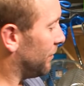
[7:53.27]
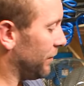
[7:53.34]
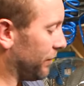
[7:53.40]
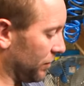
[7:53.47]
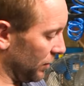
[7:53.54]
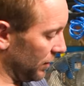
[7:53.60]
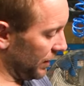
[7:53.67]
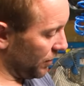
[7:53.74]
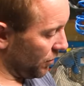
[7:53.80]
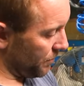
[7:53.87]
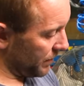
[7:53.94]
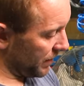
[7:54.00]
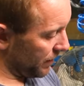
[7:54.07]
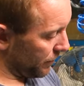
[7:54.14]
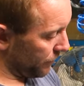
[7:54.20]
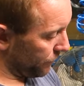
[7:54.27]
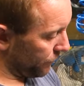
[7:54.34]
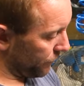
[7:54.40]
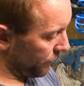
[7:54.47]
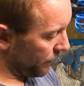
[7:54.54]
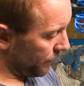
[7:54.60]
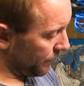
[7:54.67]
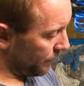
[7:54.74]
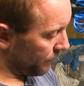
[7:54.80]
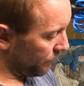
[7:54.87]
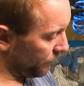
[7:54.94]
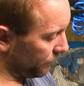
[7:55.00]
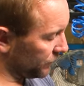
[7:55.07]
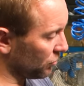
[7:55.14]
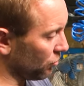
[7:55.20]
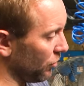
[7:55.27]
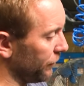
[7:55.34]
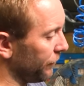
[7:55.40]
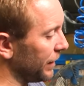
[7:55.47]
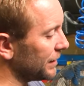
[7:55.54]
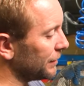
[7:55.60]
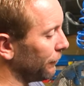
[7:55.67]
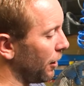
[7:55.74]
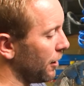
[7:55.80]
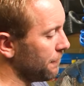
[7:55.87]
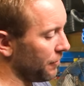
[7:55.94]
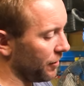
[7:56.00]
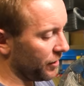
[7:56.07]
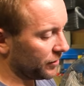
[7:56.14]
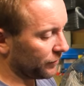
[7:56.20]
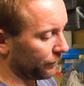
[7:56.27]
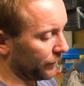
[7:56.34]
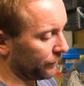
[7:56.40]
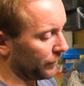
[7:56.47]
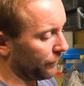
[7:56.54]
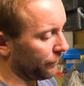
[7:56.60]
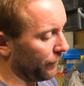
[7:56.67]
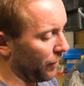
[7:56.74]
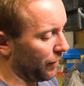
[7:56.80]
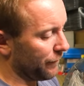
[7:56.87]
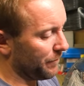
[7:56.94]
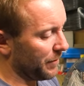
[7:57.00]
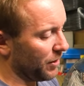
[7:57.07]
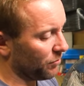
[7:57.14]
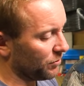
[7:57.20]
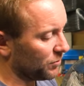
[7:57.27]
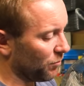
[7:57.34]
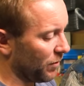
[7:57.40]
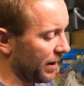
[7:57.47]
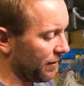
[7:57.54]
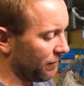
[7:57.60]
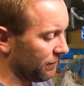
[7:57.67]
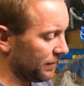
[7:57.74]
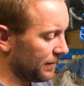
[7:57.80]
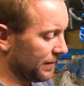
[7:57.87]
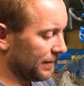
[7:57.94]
We've got a little bit of Screwfix flow past 55 mil as well.